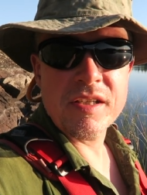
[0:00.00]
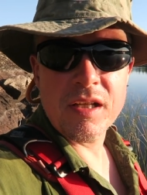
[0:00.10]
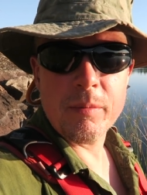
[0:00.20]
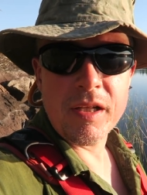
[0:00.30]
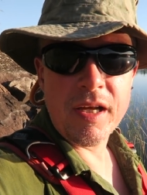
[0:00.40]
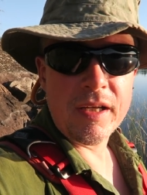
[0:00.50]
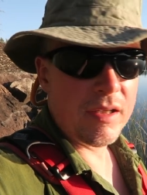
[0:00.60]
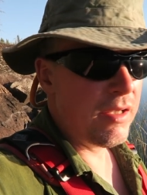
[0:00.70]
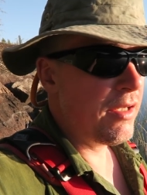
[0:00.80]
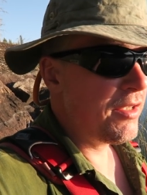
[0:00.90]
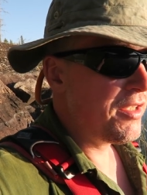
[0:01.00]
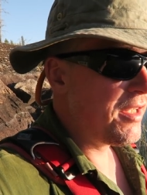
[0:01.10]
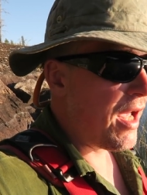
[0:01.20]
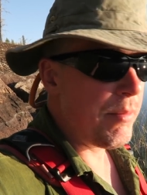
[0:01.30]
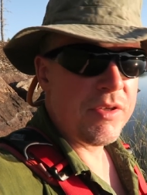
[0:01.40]
It's a little bit like
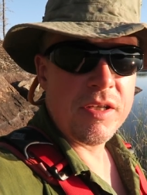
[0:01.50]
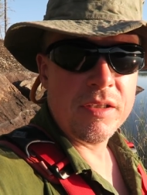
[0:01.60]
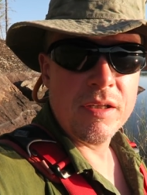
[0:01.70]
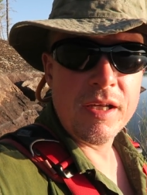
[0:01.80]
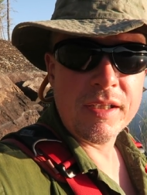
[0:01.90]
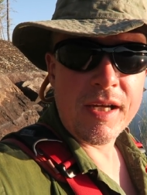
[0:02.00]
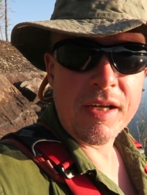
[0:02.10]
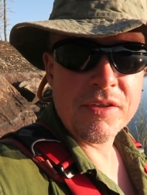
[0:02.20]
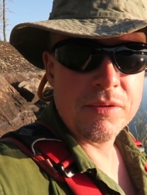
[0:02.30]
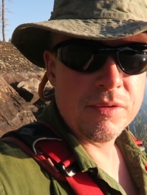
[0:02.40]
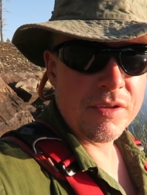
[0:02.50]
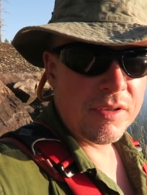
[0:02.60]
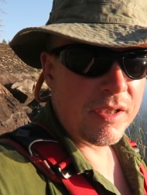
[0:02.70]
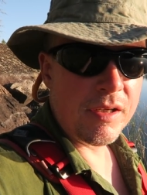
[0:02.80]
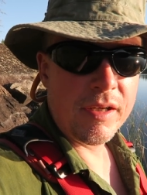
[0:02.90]
steps in castles,
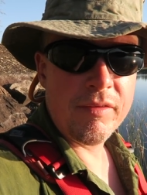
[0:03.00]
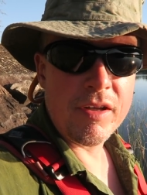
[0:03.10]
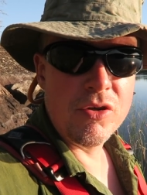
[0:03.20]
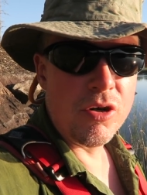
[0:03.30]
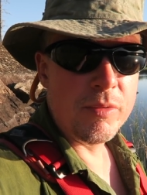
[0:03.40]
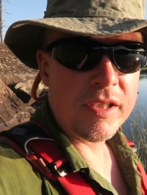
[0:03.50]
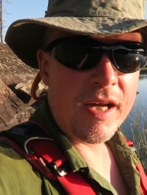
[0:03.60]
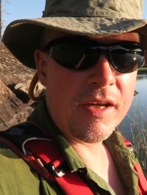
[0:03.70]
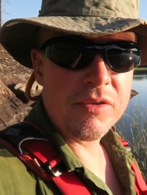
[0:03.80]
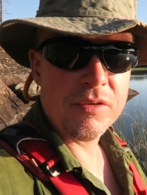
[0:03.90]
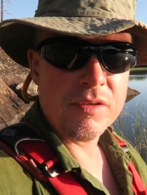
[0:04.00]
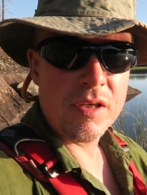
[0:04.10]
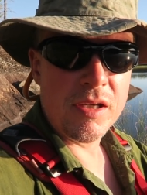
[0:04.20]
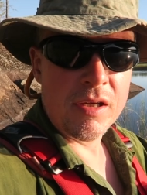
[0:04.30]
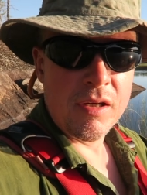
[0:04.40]
you know, Norman castles,
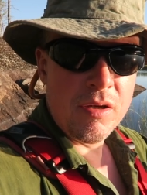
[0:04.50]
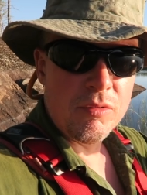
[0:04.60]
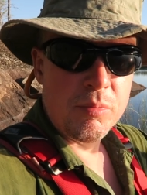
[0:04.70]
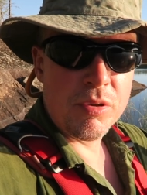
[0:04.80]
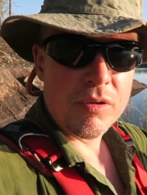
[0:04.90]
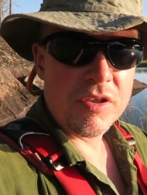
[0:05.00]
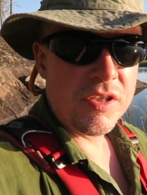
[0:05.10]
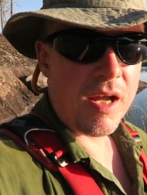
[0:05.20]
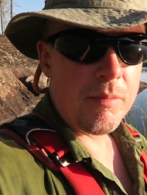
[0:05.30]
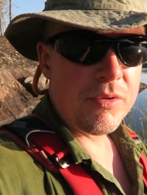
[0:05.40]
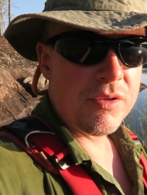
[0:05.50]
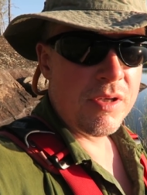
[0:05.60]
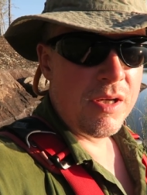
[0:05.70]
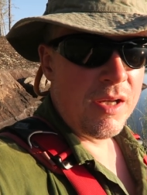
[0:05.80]
they would put the steps